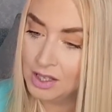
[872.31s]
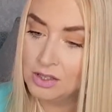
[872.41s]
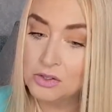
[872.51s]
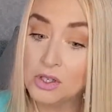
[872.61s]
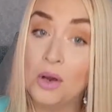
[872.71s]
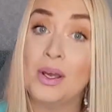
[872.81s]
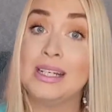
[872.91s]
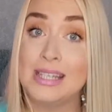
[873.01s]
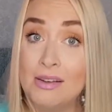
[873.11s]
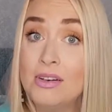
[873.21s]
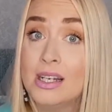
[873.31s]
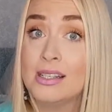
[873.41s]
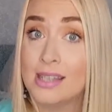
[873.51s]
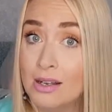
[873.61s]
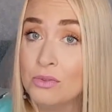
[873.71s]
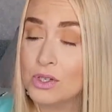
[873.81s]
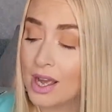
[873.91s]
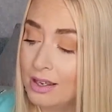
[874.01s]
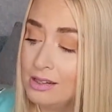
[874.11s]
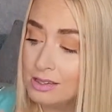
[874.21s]
So it definitely sounds
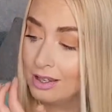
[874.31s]
nice.